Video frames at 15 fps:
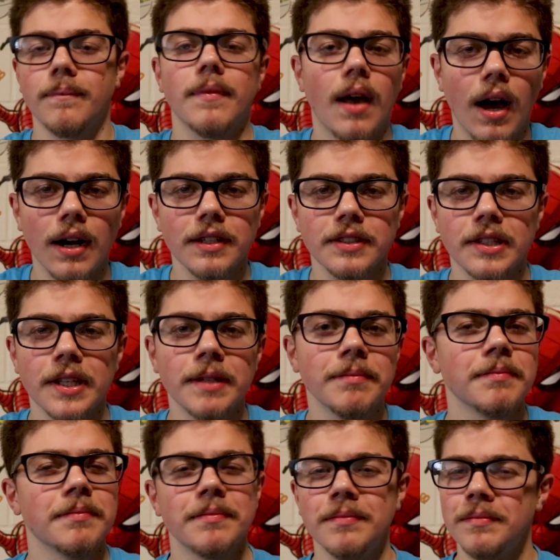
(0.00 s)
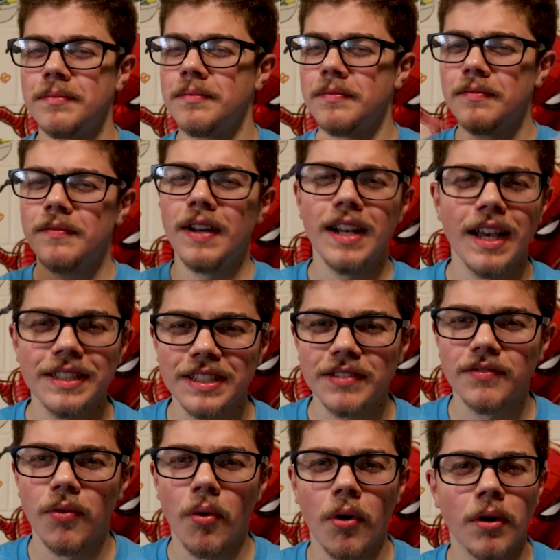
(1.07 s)
honestly, Fantastic
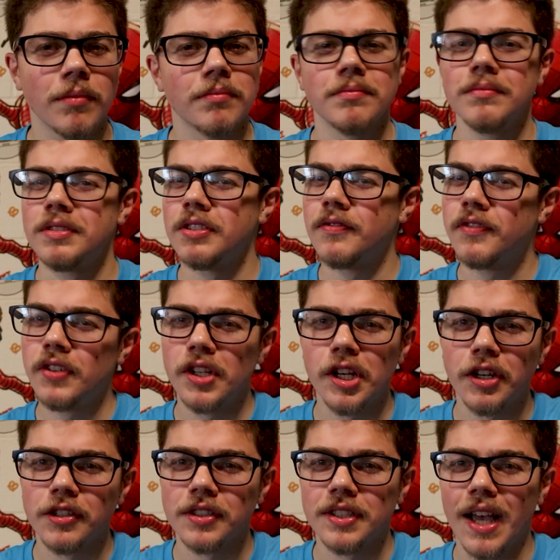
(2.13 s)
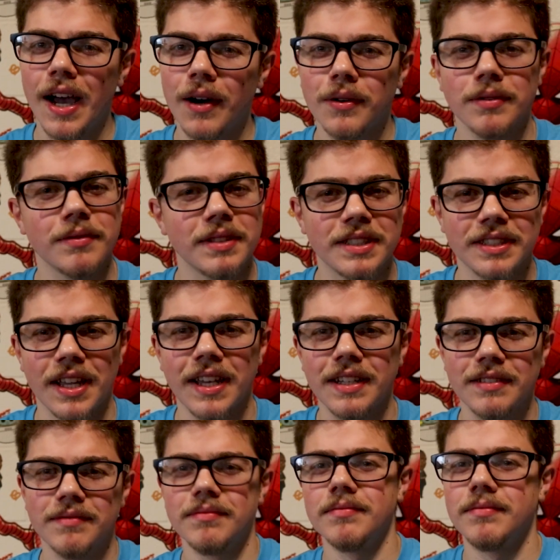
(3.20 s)
Four, a few years out. It's like
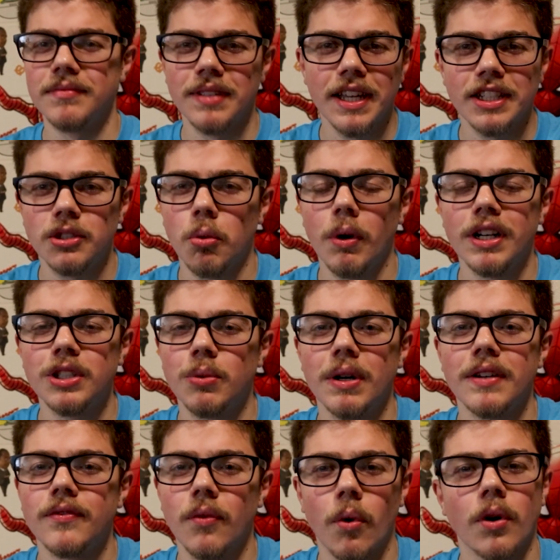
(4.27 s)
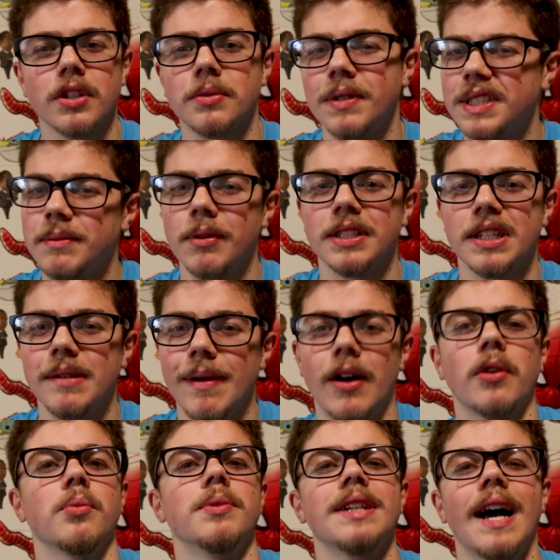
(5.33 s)
late 2024 is when it's supposed to come
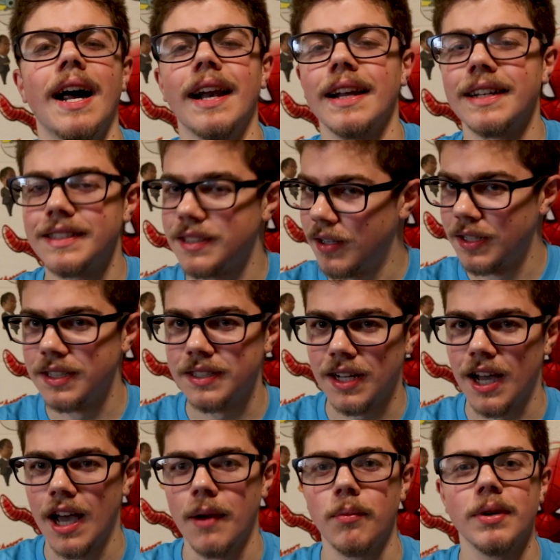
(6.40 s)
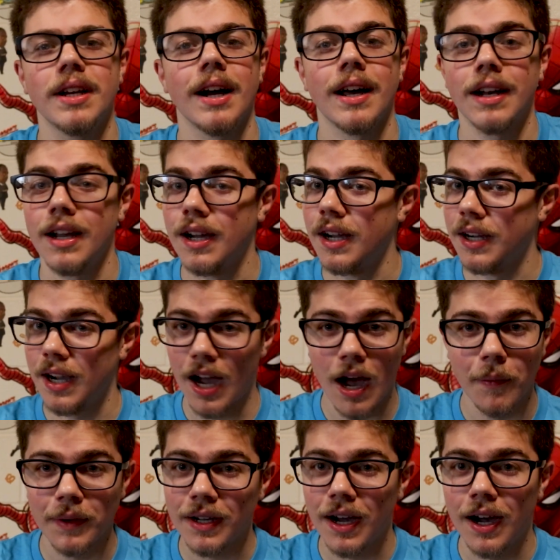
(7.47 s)
out. We got a ton of time. We got a
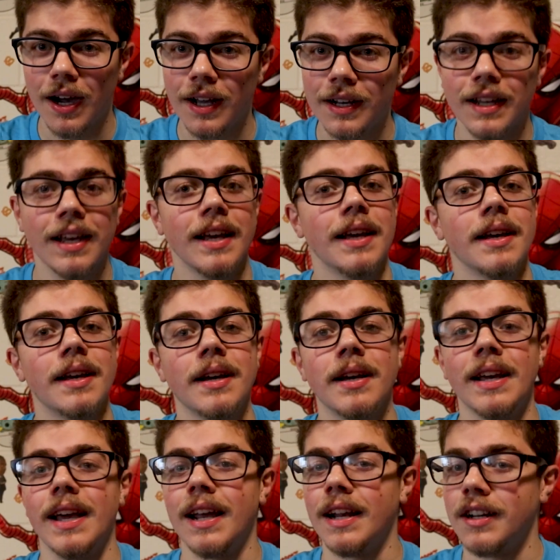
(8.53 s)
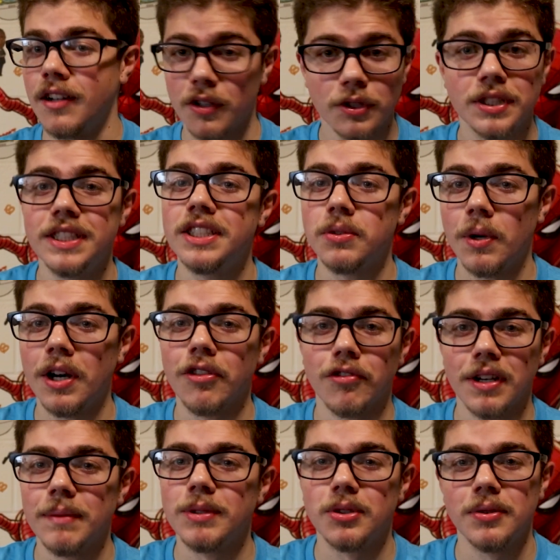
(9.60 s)
Comic-Con and another
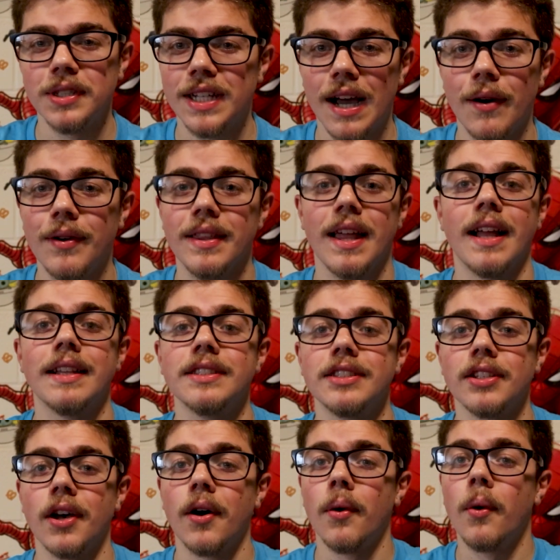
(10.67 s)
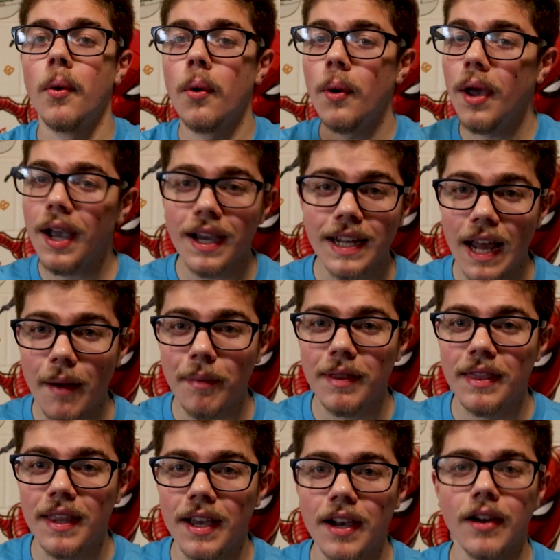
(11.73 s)
D23 between now and then, so it could
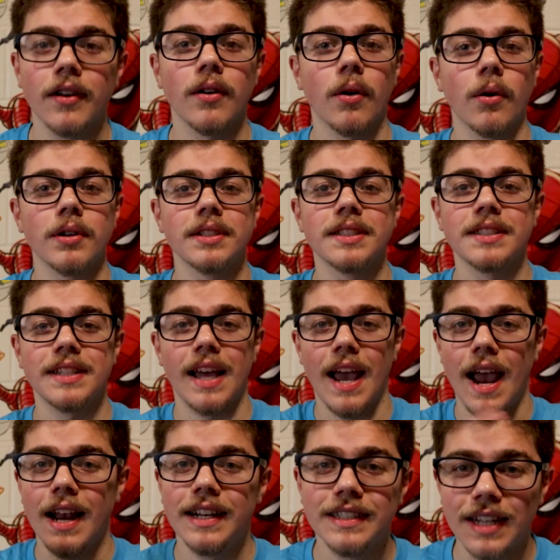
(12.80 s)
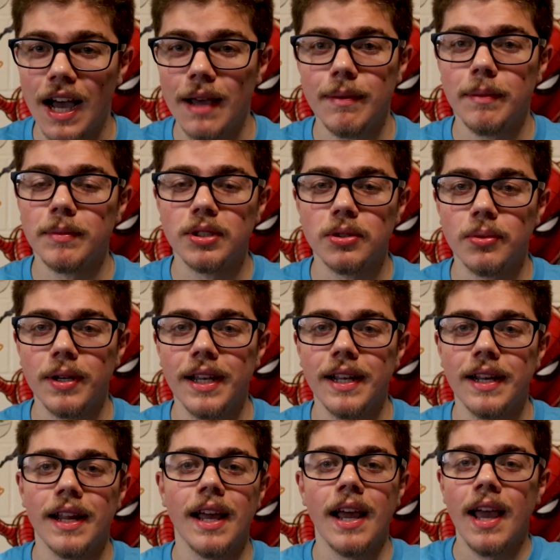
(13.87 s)
happen there or just any time in between.